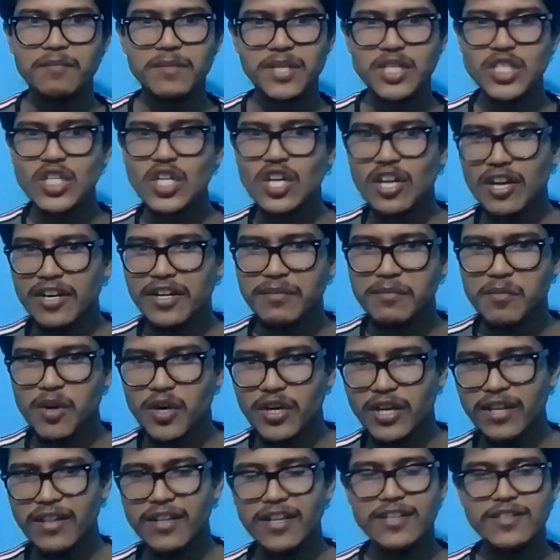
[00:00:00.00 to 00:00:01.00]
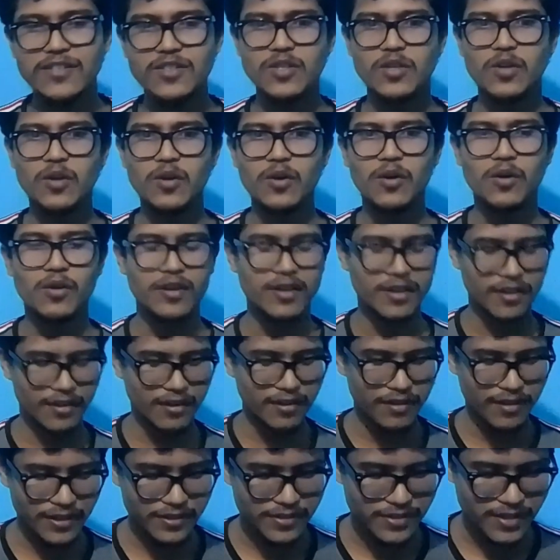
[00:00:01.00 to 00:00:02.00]
machine learning model. So
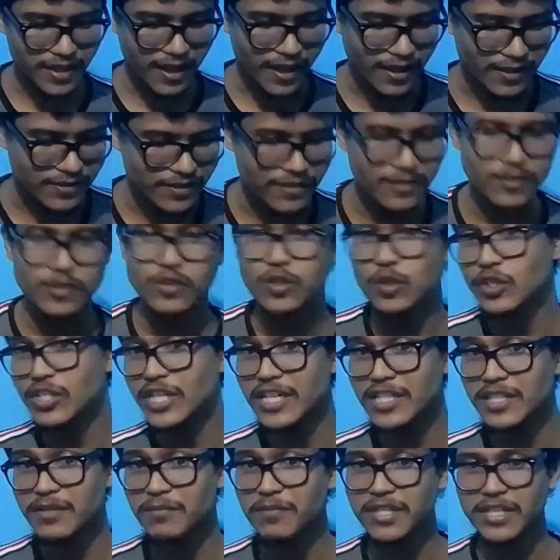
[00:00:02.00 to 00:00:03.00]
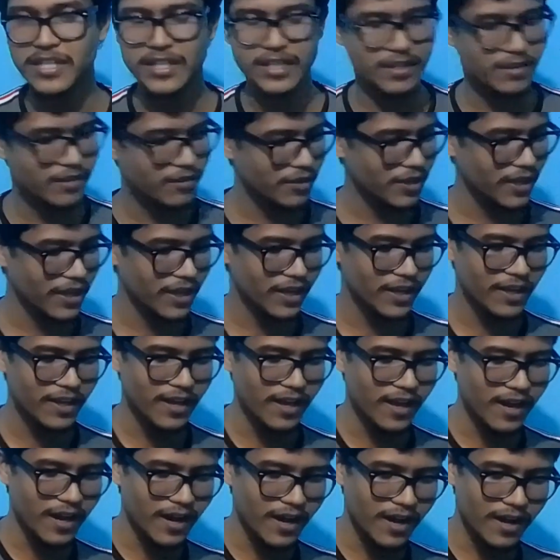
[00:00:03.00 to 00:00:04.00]
let's ask to ChatGPT. Okay,
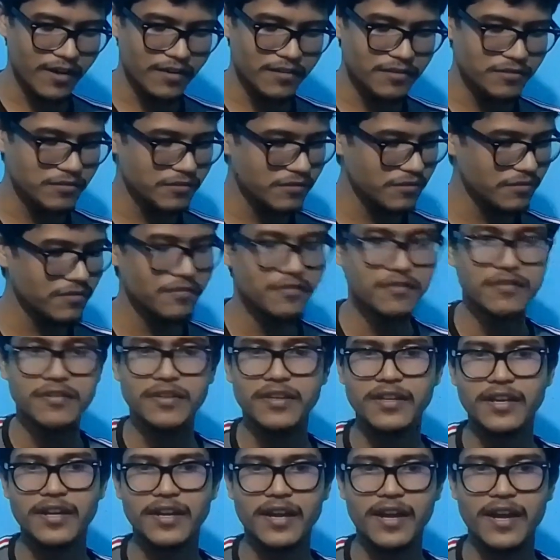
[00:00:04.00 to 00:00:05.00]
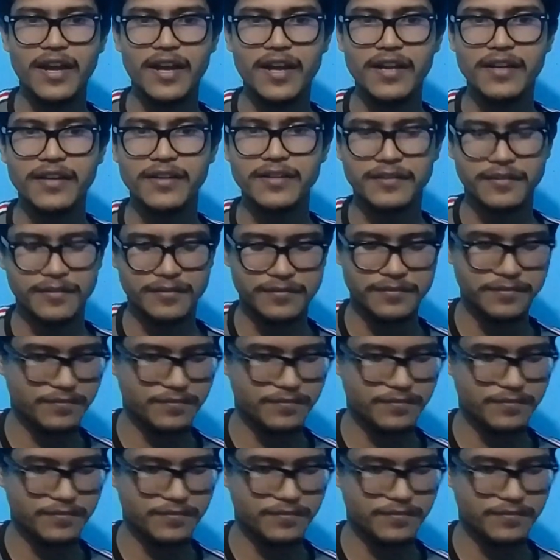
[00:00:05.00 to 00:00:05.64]
how can,